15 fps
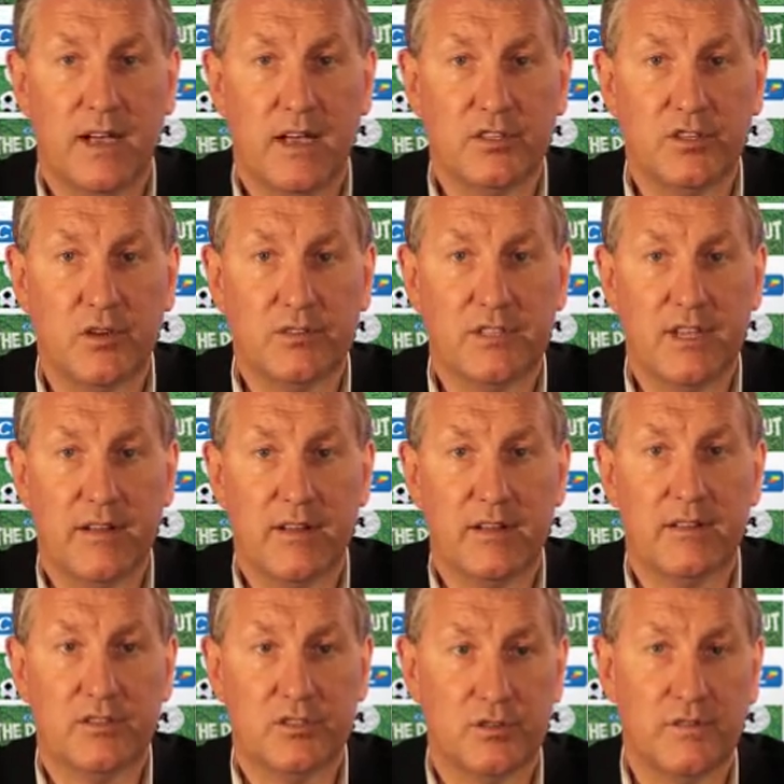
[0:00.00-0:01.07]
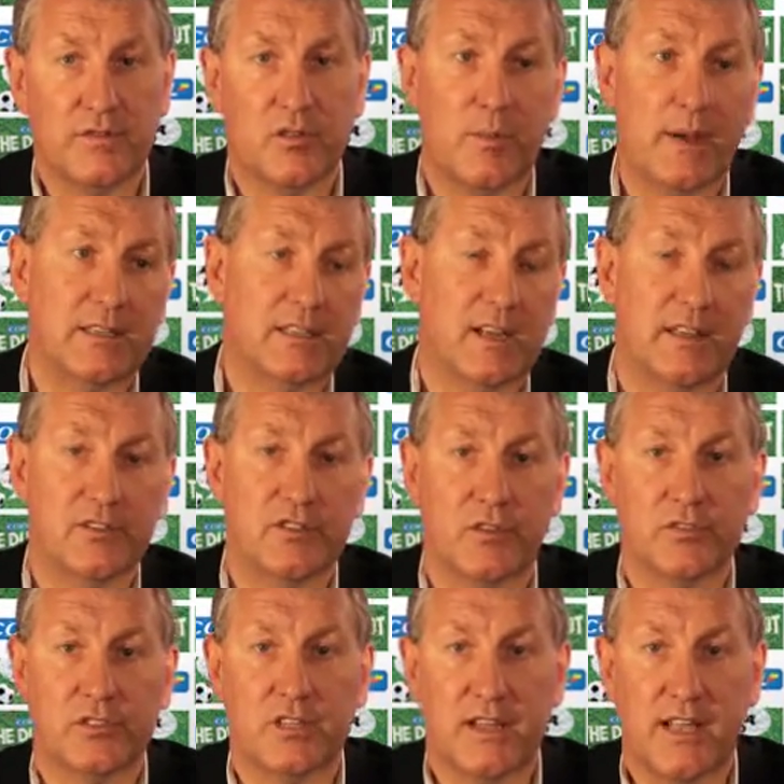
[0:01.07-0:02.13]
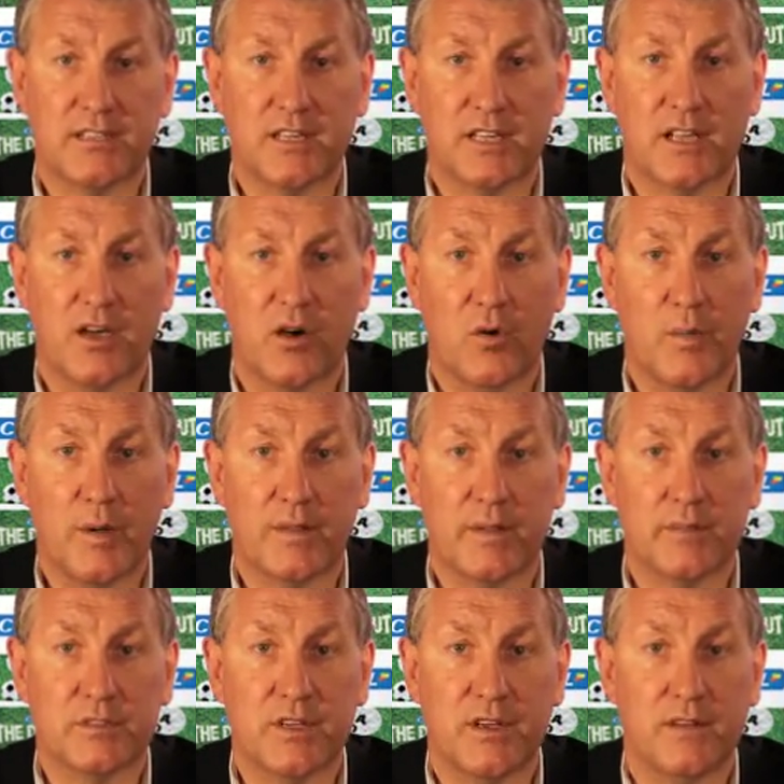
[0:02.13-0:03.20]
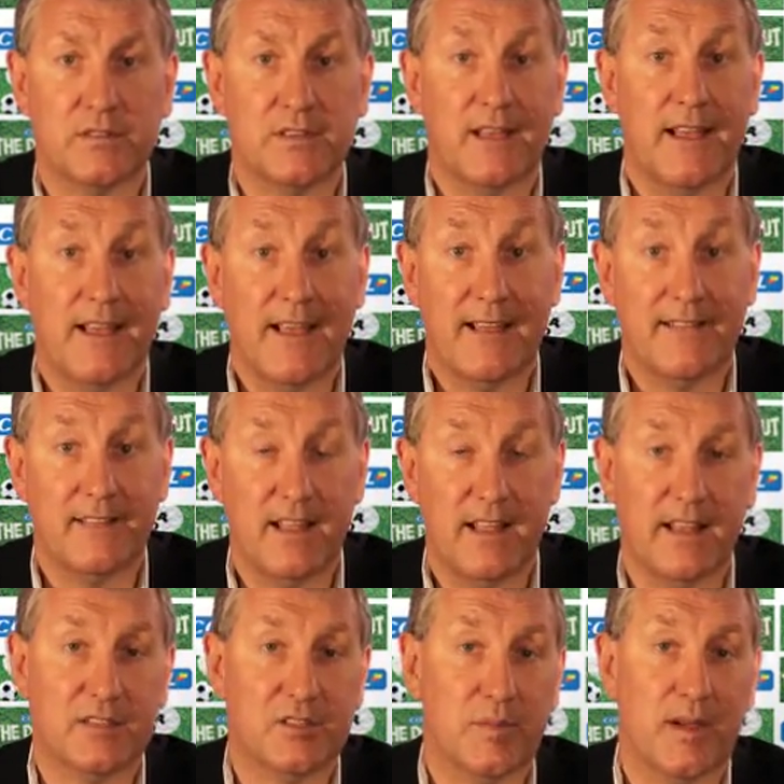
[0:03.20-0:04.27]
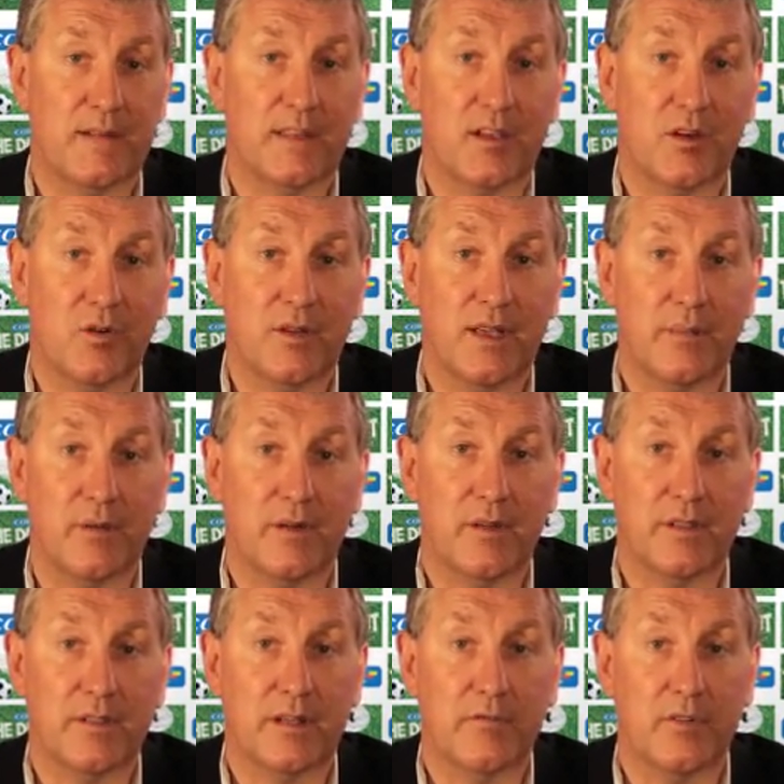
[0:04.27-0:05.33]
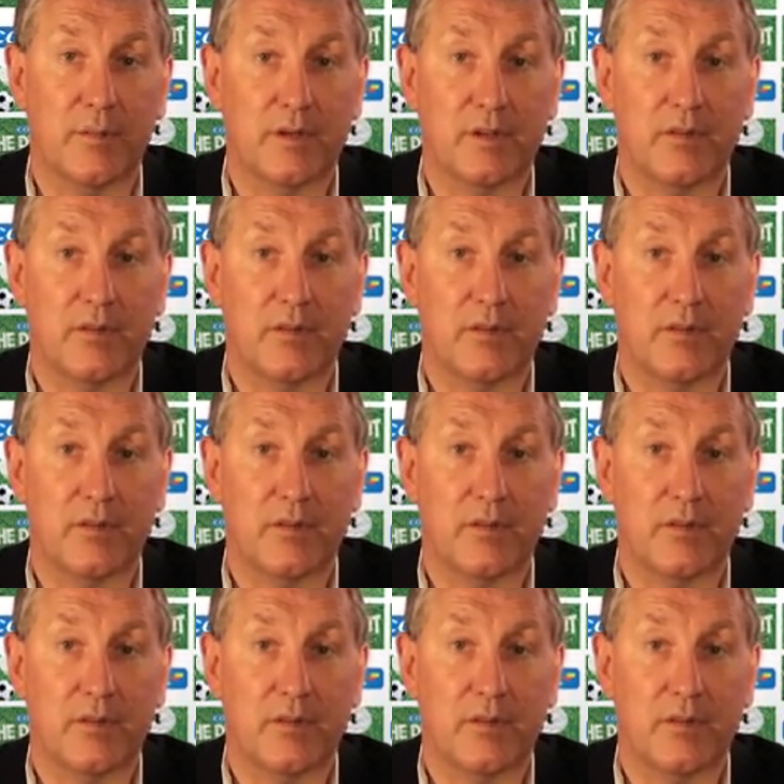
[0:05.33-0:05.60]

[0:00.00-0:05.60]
John Terry. The two fullbacks, Glenn Johnson and Ashley Cole, pick themselves, and then it's about the goalkeeper, and I think Robert